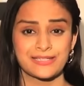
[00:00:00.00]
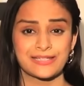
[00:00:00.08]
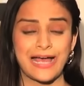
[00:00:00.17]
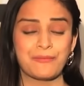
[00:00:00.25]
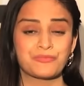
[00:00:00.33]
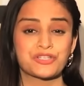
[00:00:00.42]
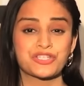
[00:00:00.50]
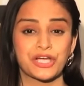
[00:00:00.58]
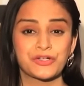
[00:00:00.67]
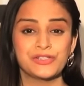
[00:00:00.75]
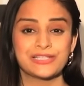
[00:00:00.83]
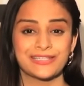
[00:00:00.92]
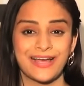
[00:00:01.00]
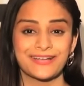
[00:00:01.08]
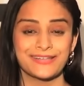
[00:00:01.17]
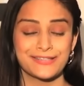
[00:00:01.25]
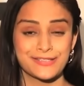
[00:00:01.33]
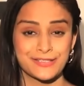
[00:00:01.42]
Captain Shakul
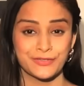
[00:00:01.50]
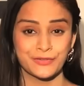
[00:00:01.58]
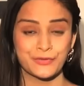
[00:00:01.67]
Tyagi sir,